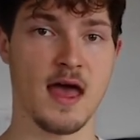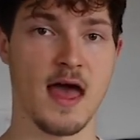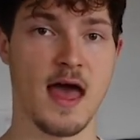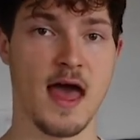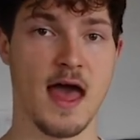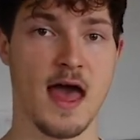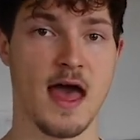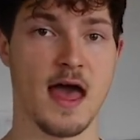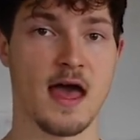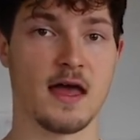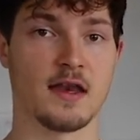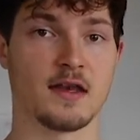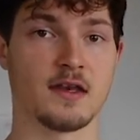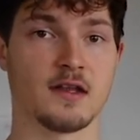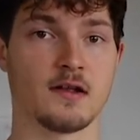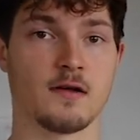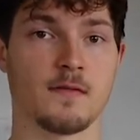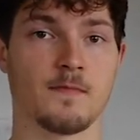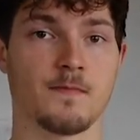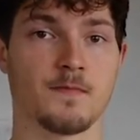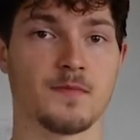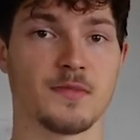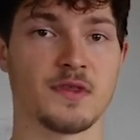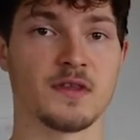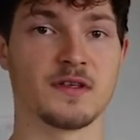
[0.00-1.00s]
and
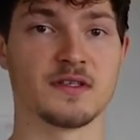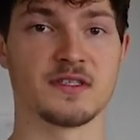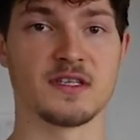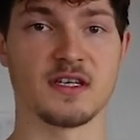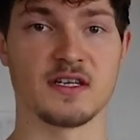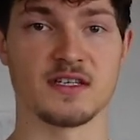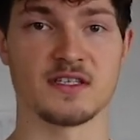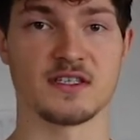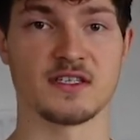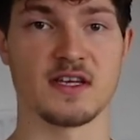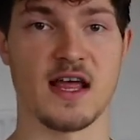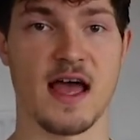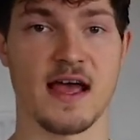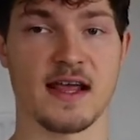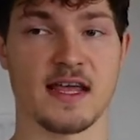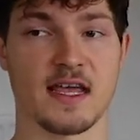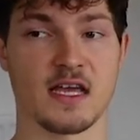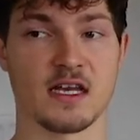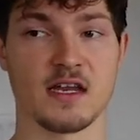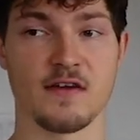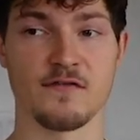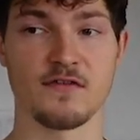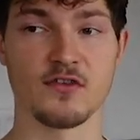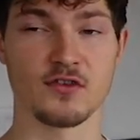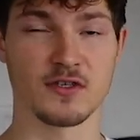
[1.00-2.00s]
you see a snack,
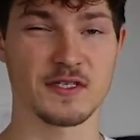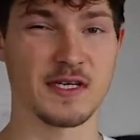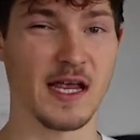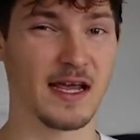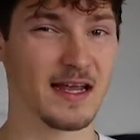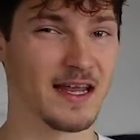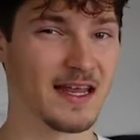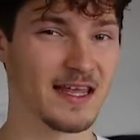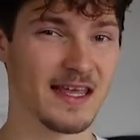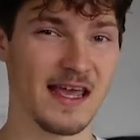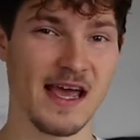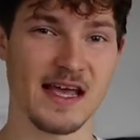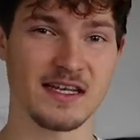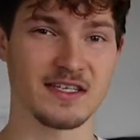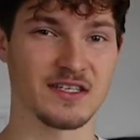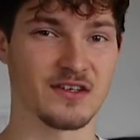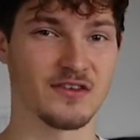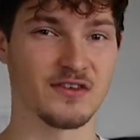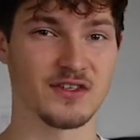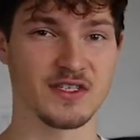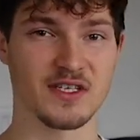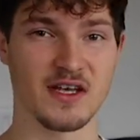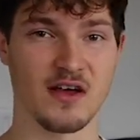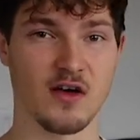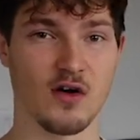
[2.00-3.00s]
and if you're second guessing
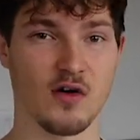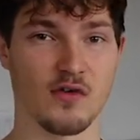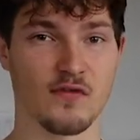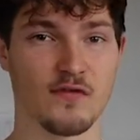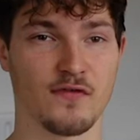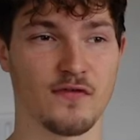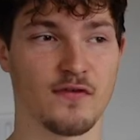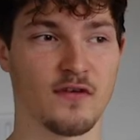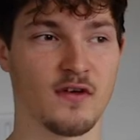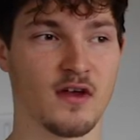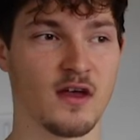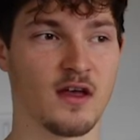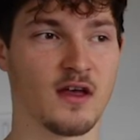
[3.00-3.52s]
yourself,